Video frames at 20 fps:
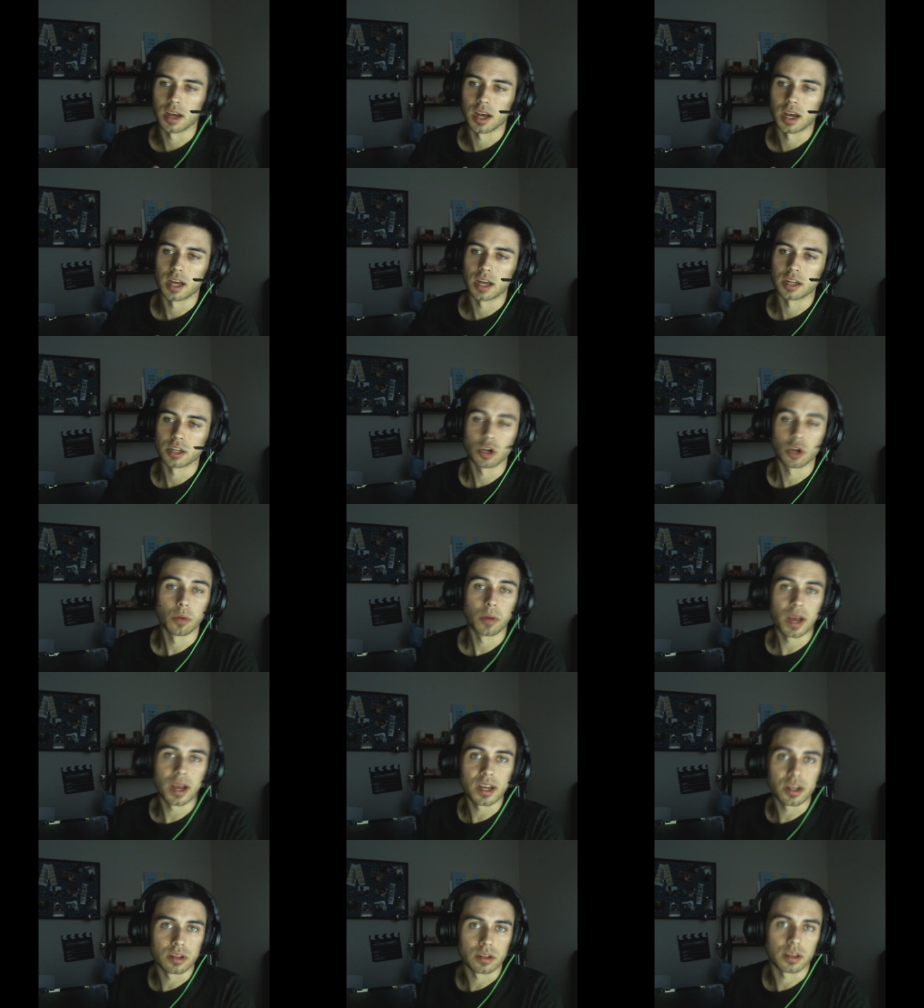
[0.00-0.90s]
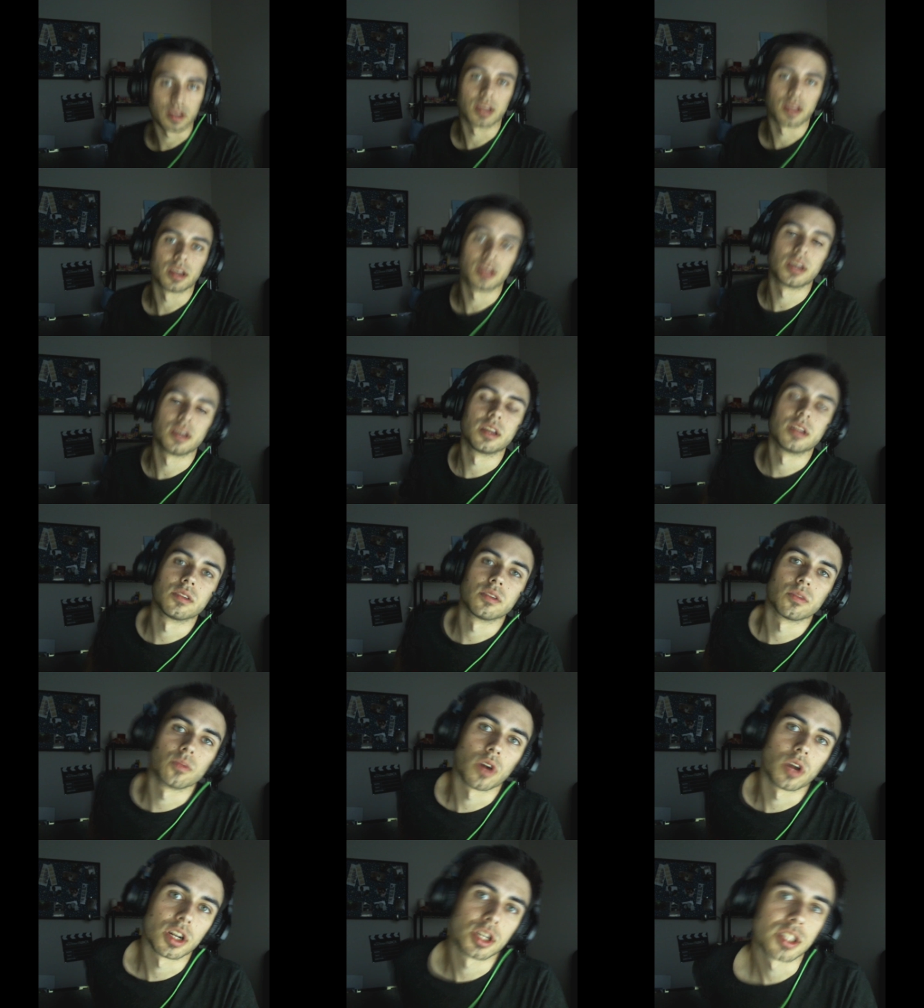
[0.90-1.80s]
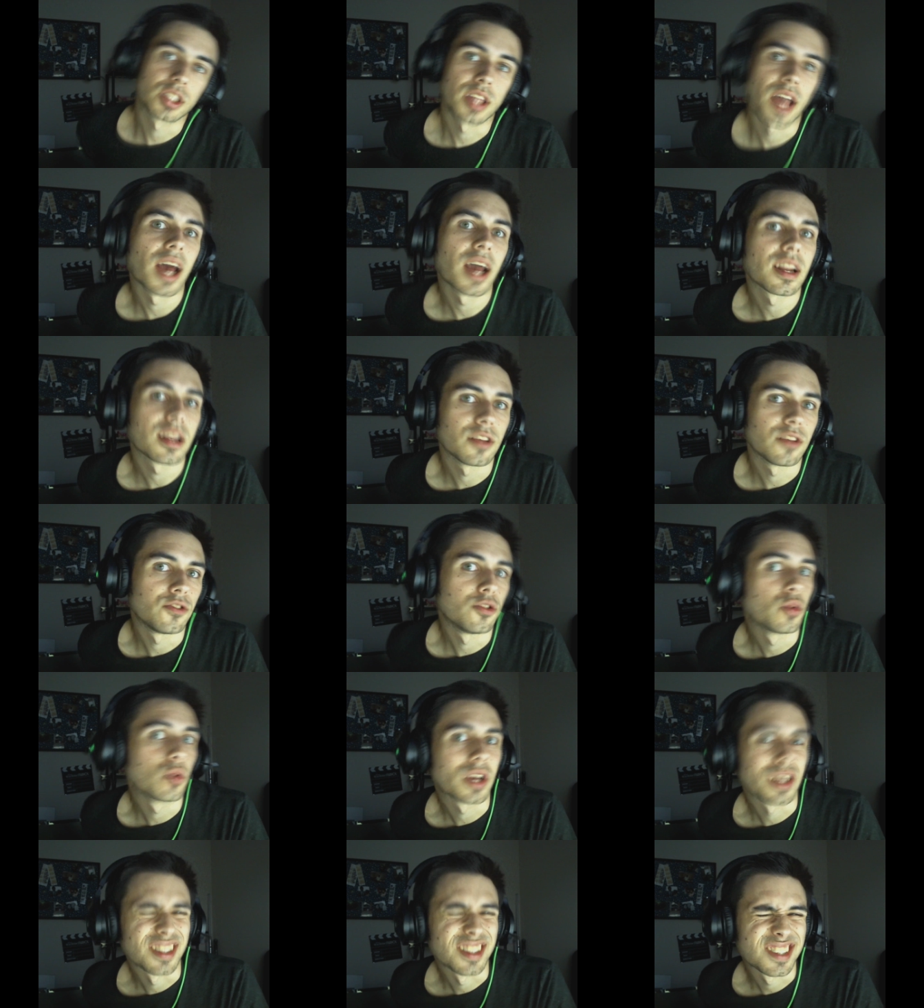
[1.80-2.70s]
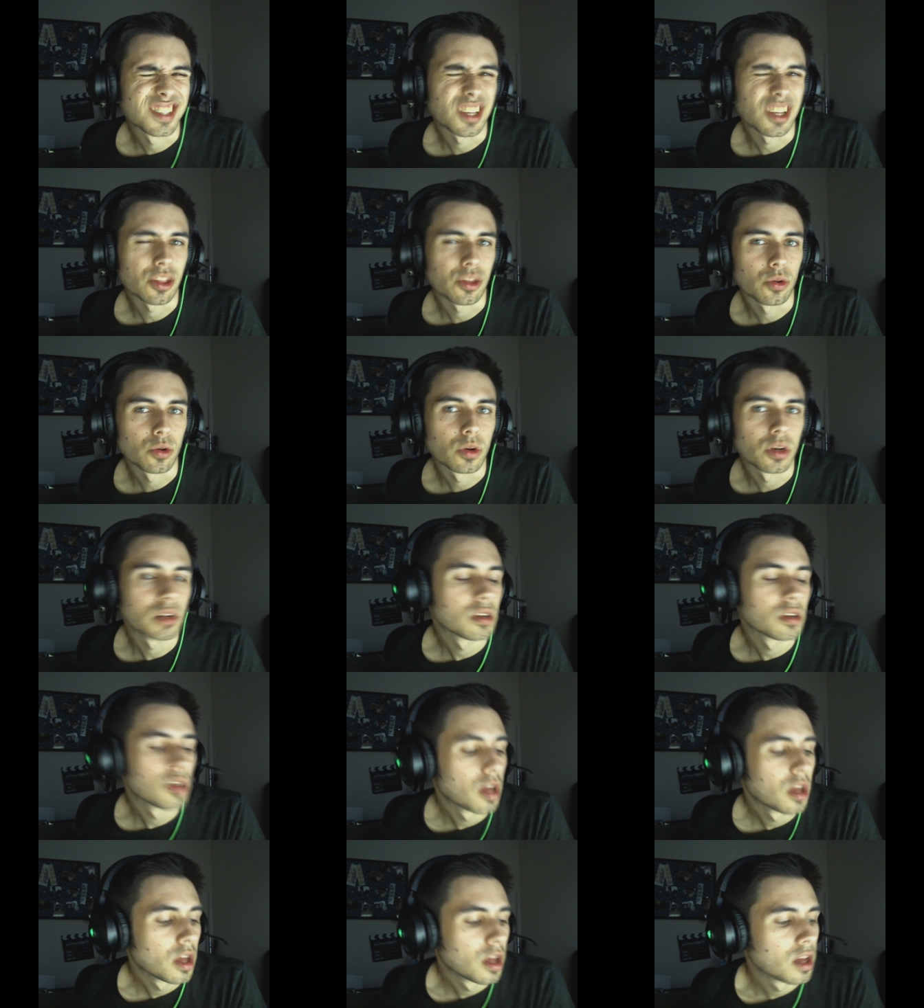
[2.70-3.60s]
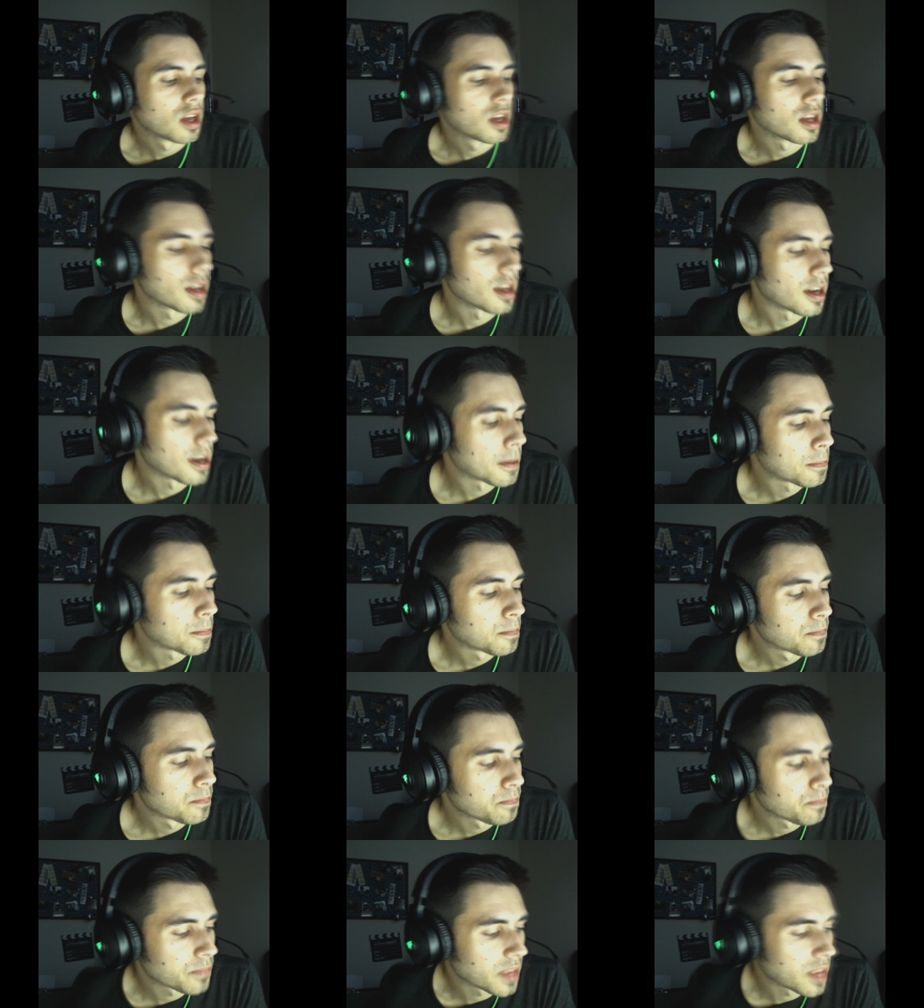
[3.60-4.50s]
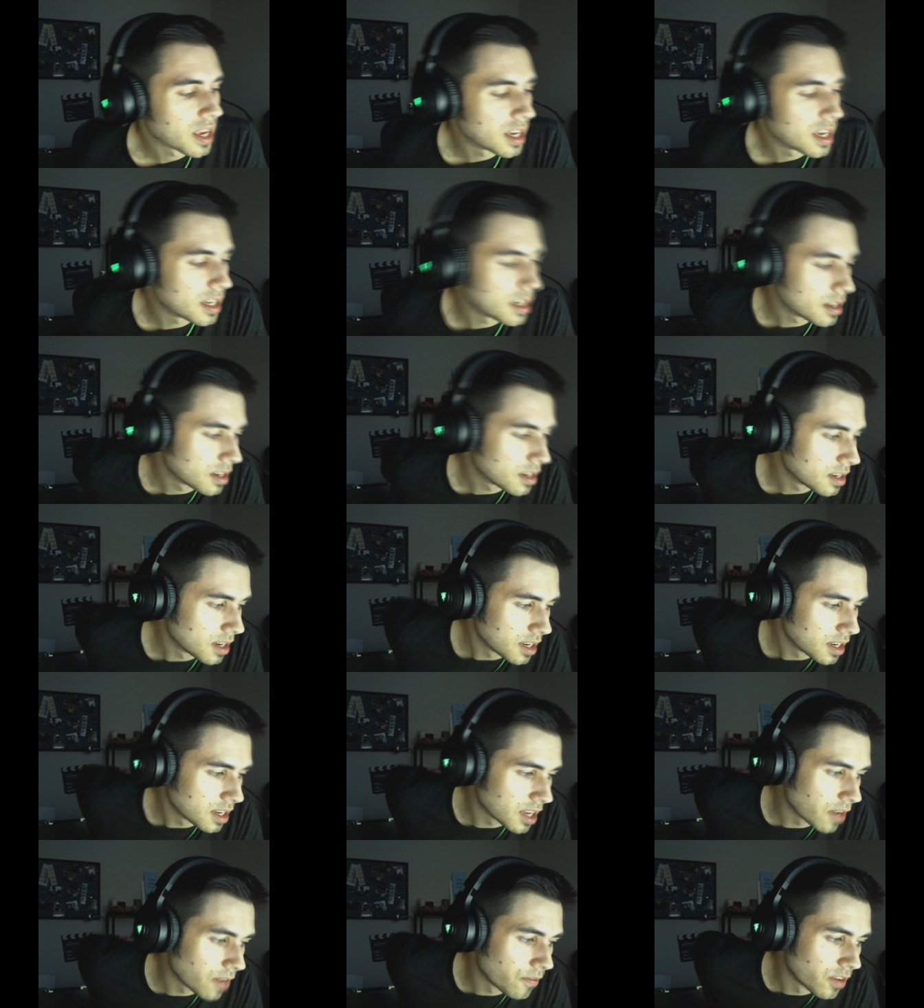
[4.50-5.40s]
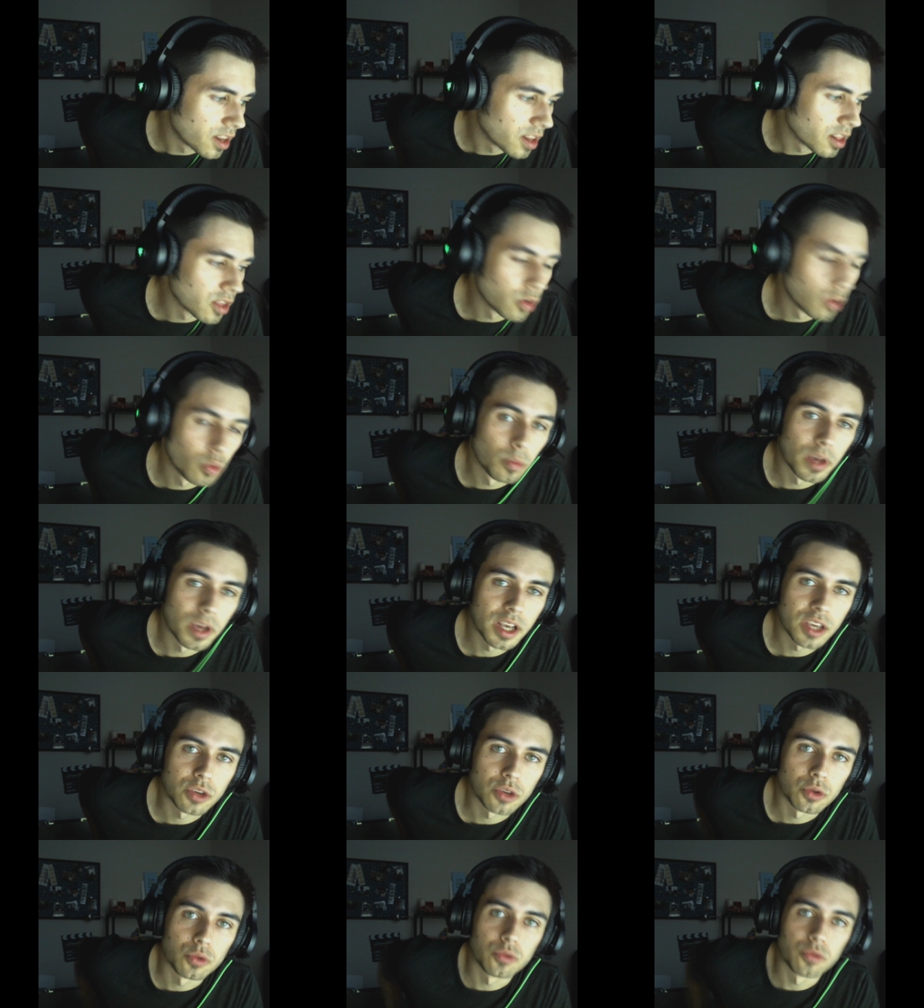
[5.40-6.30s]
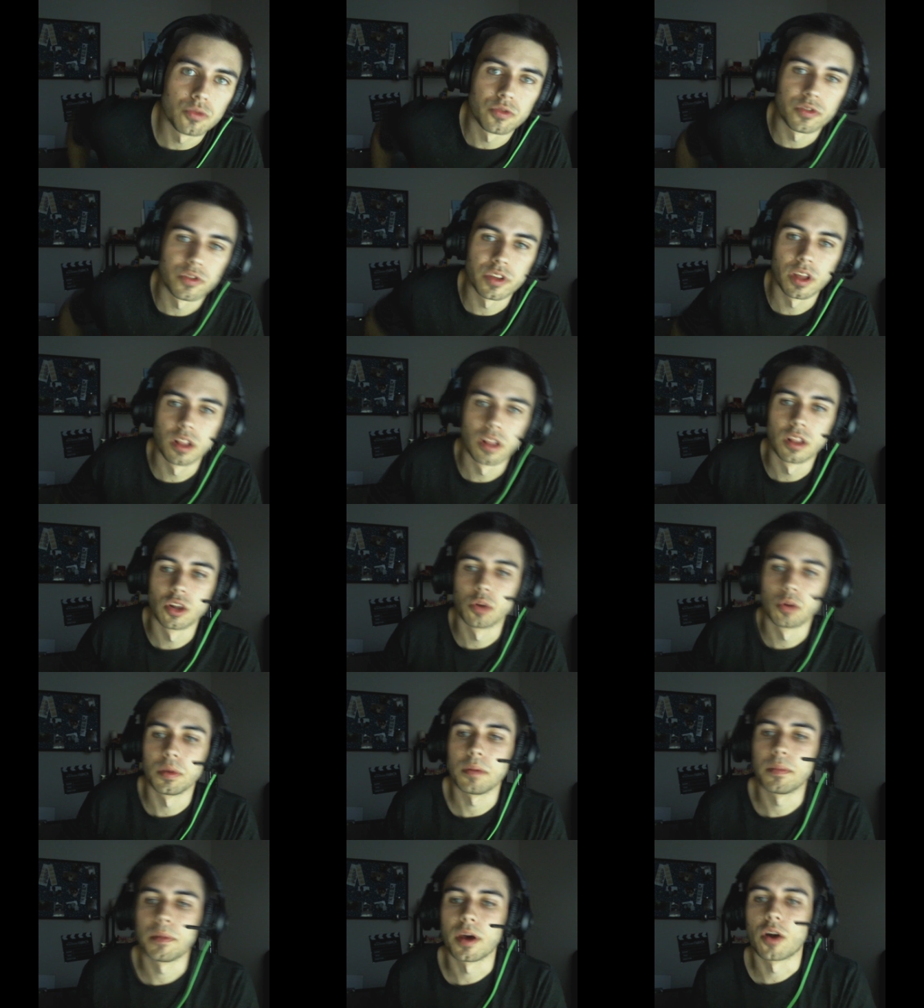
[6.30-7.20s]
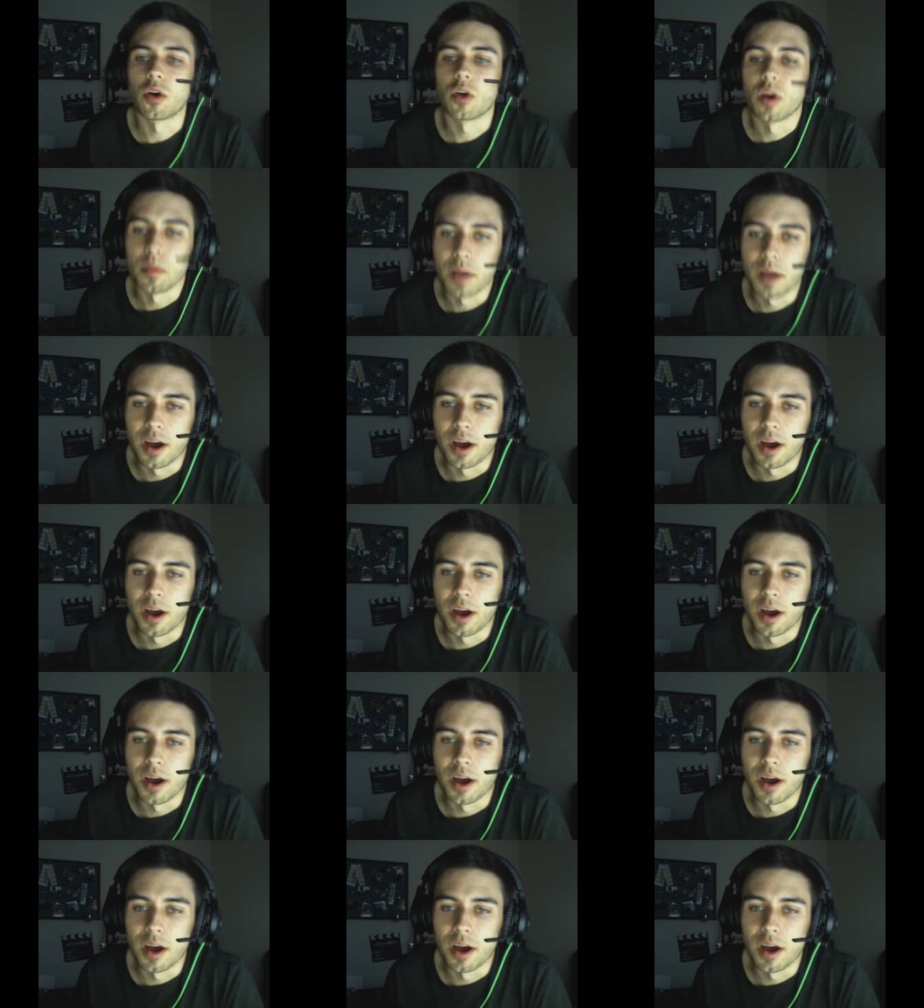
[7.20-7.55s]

uh, go back and watch that if you can sit through it. Um, it definitely will make you feel a little bit better